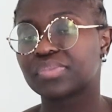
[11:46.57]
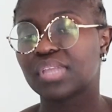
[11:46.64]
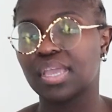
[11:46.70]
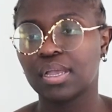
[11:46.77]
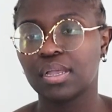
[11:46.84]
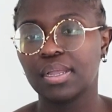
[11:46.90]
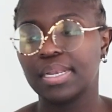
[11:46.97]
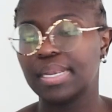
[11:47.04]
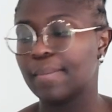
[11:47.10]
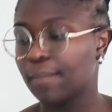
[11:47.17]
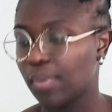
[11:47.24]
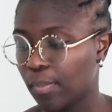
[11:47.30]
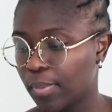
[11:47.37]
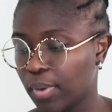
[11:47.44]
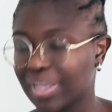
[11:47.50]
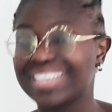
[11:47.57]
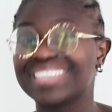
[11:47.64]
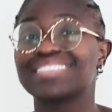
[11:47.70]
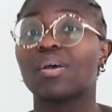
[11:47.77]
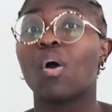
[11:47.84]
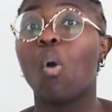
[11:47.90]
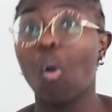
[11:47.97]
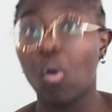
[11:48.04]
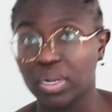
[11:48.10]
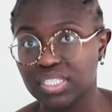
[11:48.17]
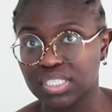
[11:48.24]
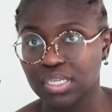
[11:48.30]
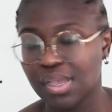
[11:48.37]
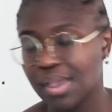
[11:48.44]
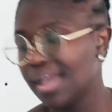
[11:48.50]
Yeah, Limpopo is
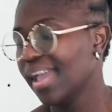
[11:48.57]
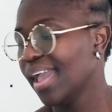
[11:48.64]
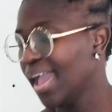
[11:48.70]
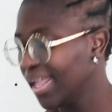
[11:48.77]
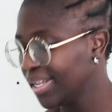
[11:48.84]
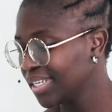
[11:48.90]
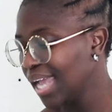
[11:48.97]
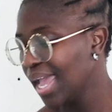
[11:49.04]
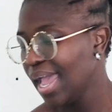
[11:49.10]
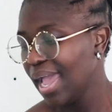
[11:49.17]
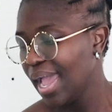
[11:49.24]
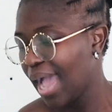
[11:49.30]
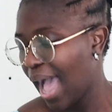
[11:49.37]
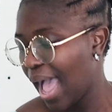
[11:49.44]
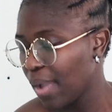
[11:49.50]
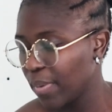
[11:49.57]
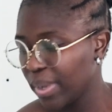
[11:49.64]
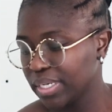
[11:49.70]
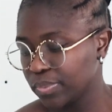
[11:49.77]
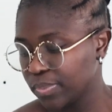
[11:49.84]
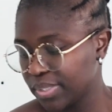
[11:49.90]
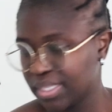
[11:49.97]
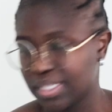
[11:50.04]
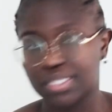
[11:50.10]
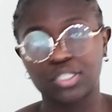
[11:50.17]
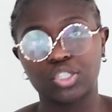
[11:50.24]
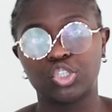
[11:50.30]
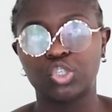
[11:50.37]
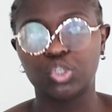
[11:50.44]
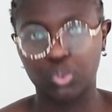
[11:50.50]
hot. And I went with
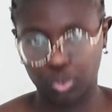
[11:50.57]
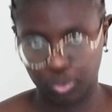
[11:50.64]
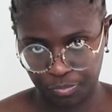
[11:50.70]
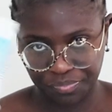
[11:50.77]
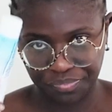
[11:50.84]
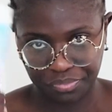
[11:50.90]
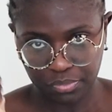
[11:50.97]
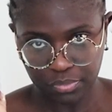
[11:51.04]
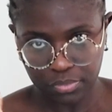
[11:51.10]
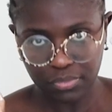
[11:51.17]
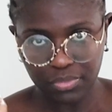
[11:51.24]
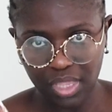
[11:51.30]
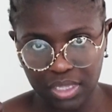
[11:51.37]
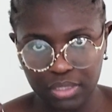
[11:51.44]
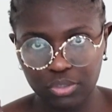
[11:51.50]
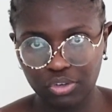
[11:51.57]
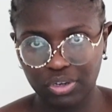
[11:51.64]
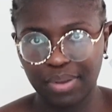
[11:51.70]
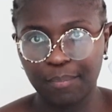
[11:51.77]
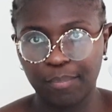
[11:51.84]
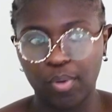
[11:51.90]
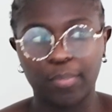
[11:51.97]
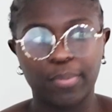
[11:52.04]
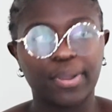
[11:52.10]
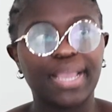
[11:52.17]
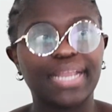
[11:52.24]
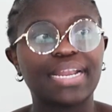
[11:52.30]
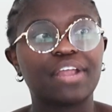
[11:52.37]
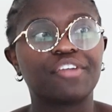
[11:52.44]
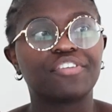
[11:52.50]
this too to Limpopo,
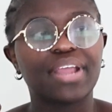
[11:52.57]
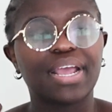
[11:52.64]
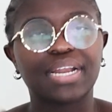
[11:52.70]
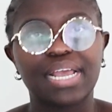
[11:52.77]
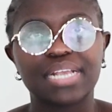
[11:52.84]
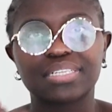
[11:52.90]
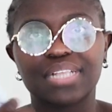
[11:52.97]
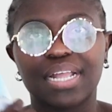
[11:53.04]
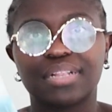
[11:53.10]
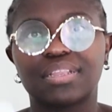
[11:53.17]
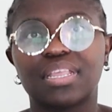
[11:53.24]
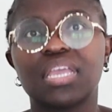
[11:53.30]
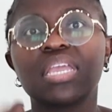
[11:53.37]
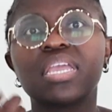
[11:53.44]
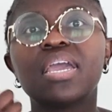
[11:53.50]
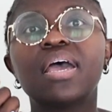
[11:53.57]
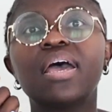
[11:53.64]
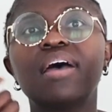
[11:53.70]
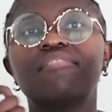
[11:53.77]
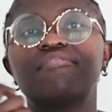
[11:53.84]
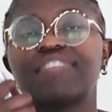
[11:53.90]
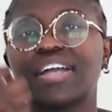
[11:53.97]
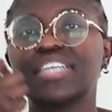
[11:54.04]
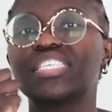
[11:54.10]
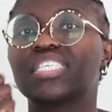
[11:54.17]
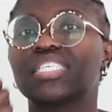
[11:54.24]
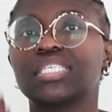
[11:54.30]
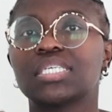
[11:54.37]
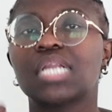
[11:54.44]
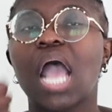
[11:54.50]
and I realized that they
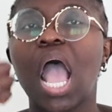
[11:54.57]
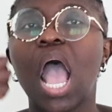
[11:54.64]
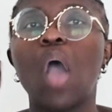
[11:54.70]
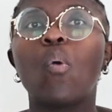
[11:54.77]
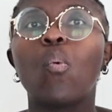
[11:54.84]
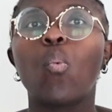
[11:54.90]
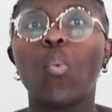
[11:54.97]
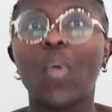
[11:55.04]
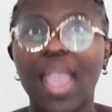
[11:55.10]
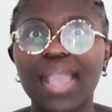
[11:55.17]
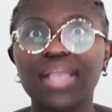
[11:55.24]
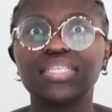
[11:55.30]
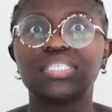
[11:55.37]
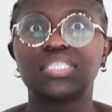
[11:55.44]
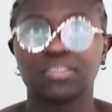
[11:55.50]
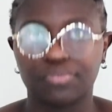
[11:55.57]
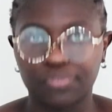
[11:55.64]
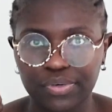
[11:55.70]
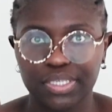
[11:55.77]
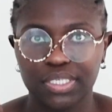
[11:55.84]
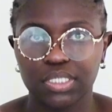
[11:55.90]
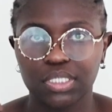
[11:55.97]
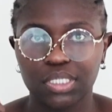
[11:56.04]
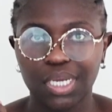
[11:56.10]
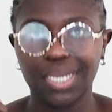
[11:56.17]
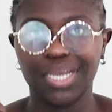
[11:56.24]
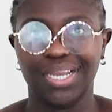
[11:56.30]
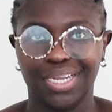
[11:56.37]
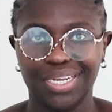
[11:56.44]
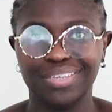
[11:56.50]
function way different
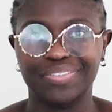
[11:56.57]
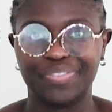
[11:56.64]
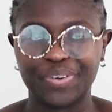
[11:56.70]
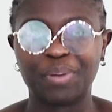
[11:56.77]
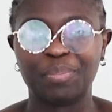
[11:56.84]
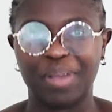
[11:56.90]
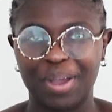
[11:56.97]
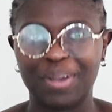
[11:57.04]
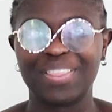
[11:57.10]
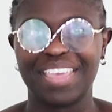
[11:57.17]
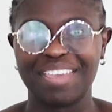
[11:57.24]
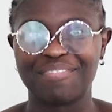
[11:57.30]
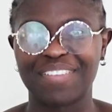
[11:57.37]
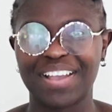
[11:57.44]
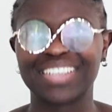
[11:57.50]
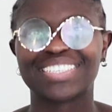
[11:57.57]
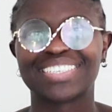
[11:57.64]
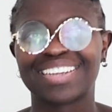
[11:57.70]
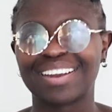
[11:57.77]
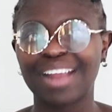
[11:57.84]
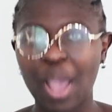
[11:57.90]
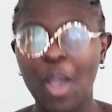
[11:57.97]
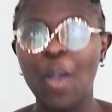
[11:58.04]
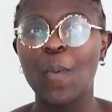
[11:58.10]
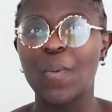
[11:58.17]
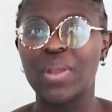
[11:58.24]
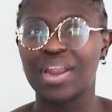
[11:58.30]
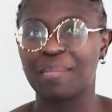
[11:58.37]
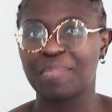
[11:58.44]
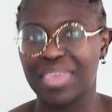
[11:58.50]
from how they function
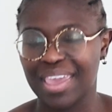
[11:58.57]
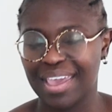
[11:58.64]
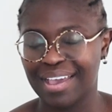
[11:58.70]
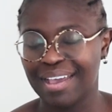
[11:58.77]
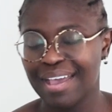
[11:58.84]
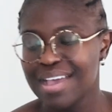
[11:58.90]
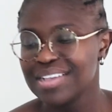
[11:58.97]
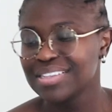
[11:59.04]
when I'm here.